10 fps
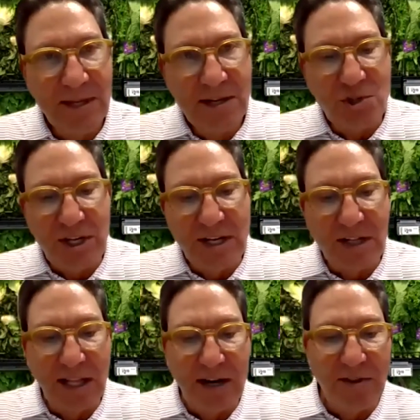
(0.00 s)
She
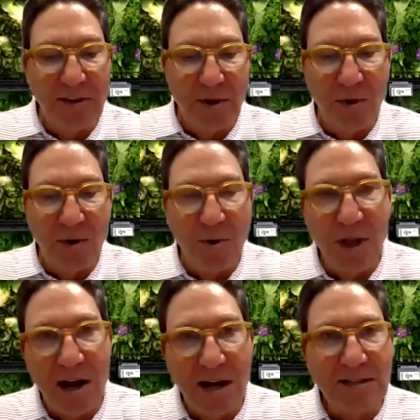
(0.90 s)
declared that the
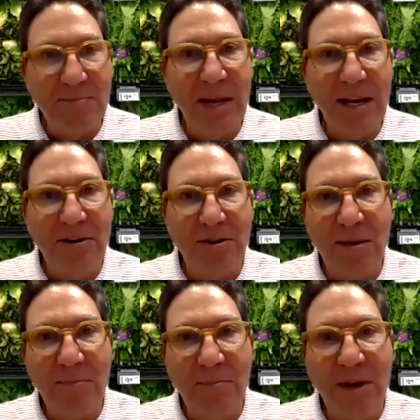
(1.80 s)
Holocaust made her
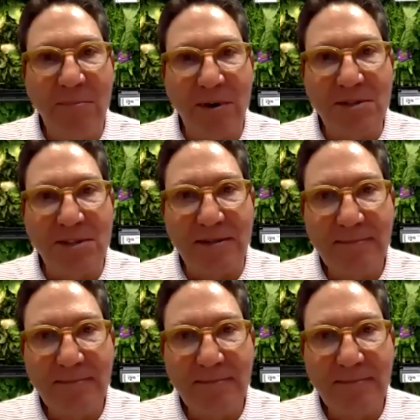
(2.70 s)
a better person.